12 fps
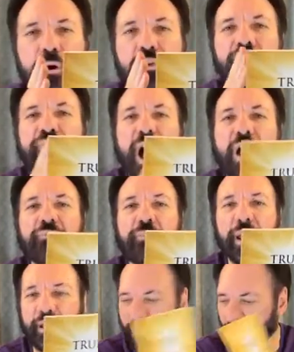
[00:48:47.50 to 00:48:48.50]
those
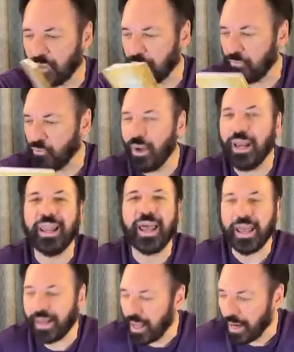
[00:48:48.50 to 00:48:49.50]
five pages, we
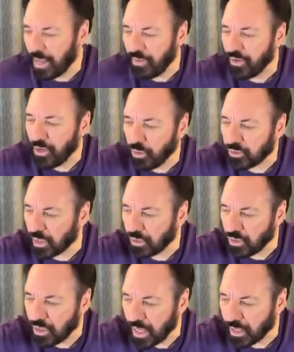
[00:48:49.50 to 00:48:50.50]
lay it out. I even looked at
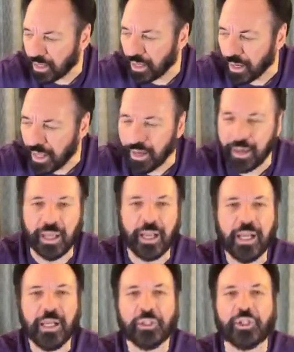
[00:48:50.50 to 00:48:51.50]
it today
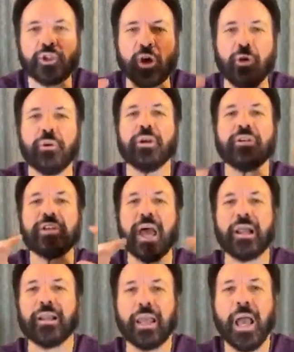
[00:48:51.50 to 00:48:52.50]
clearly, show you
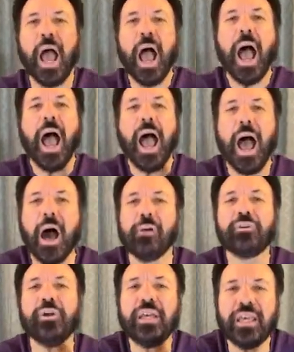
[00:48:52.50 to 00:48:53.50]
exactly
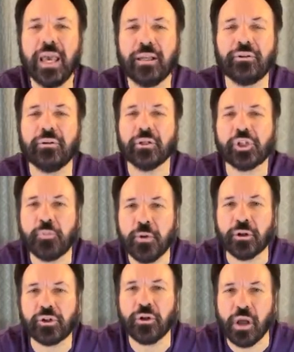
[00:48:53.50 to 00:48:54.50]
how to get
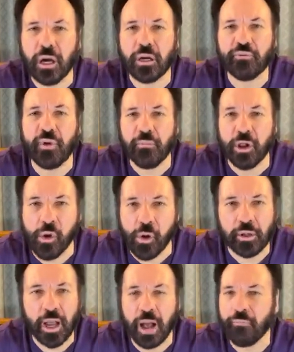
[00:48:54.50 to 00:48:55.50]
spiritual hunger from the
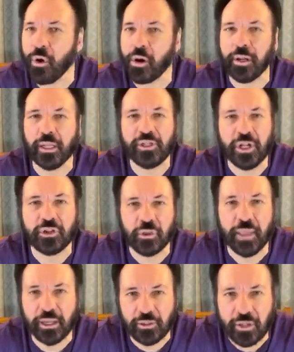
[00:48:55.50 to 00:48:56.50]
Lord. I'm not going to
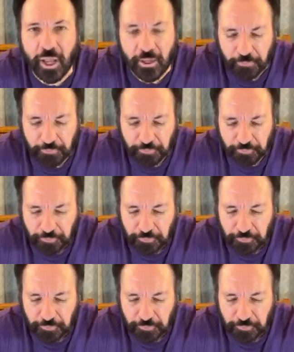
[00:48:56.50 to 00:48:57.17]
teach on that today.